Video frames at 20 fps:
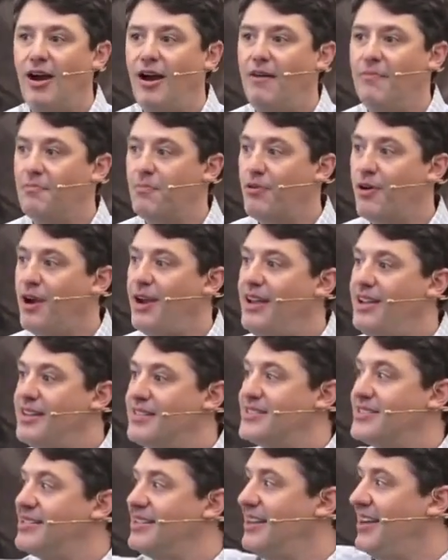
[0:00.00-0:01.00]
of
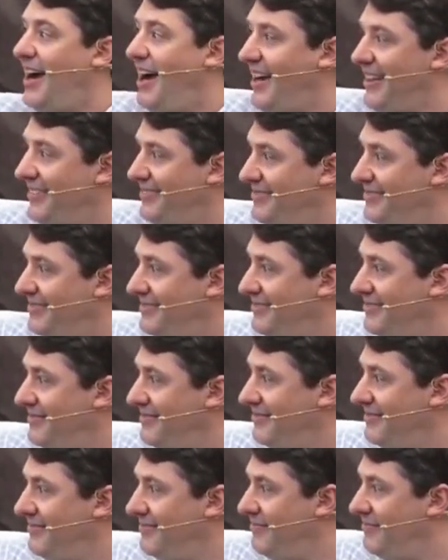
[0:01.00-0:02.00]
praise to God?
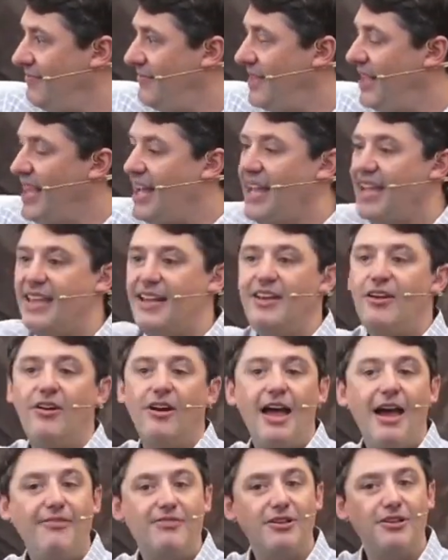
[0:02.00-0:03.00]
You don't
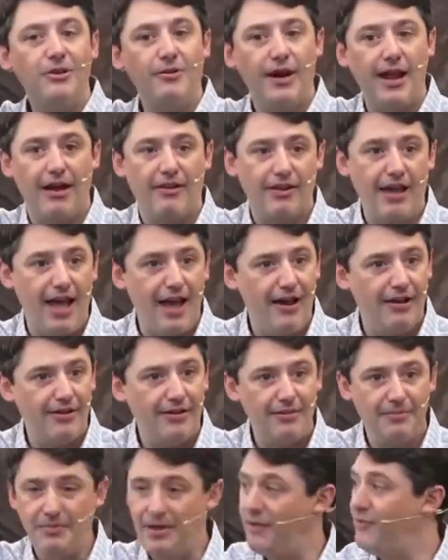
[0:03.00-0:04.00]
have to do it out loud,
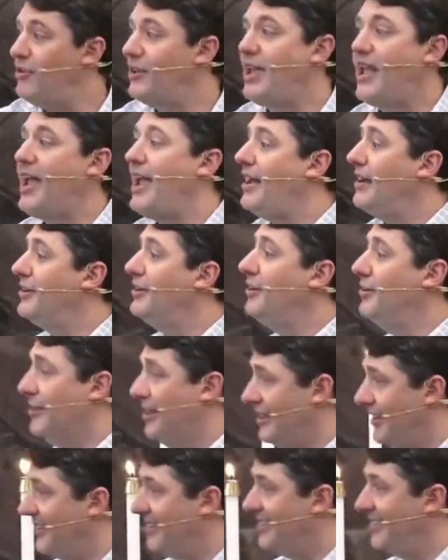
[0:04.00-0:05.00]
but if you can, do it.